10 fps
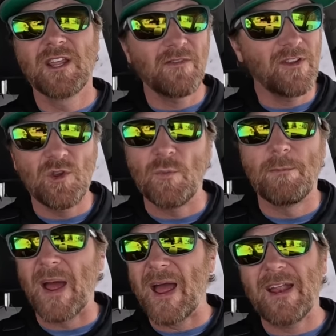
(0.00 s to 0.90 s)
giving you
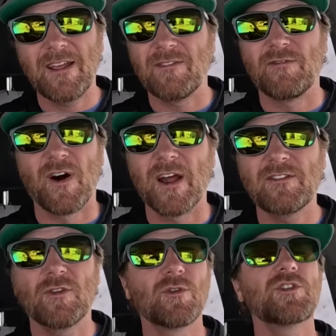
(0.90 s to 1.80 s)
bad
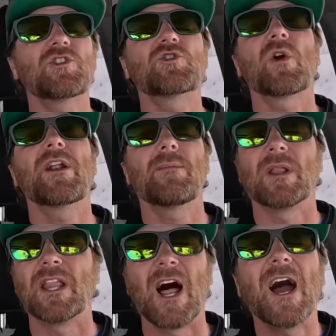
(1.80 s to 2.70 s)
advice, or just straight up
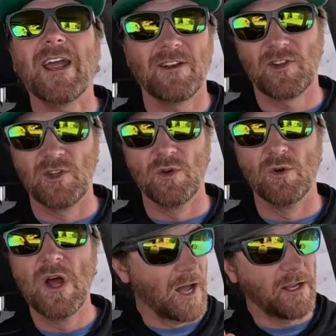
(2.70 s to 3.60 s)
lying to you.
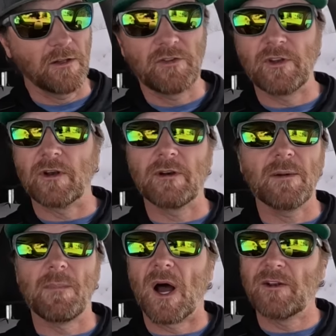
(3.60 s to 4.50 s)
I consider
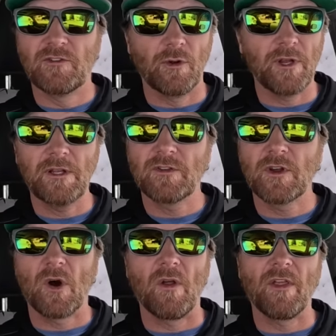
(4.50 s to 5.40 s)
it my duty to
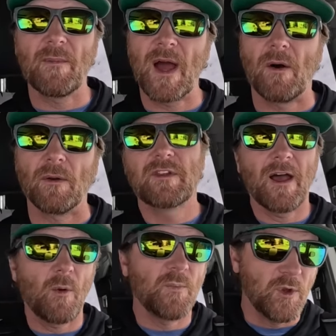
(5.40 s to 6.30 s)
call them out. To
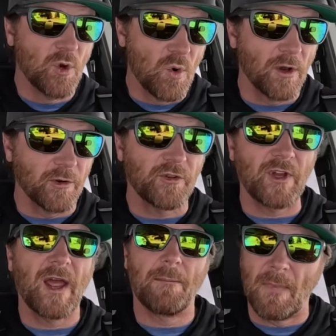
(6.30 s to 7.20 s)
help you
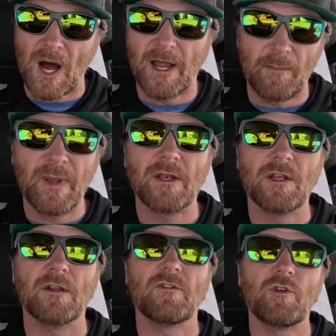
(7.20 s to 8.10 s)
understand my
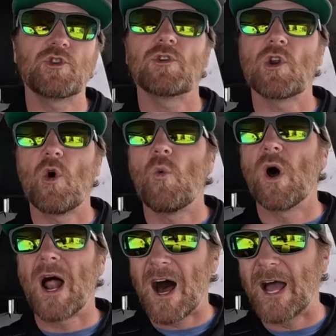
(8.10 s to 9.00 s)
opinions, you should know
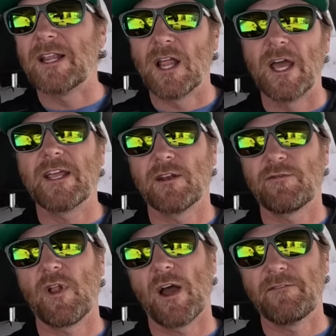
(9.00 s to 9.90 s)
what I like in a
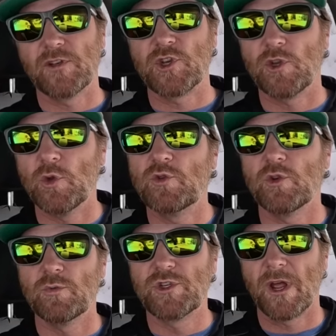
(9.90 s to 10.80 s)
fly fishing
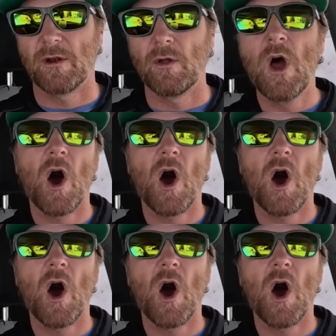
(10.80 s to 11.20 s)
YouTube channel.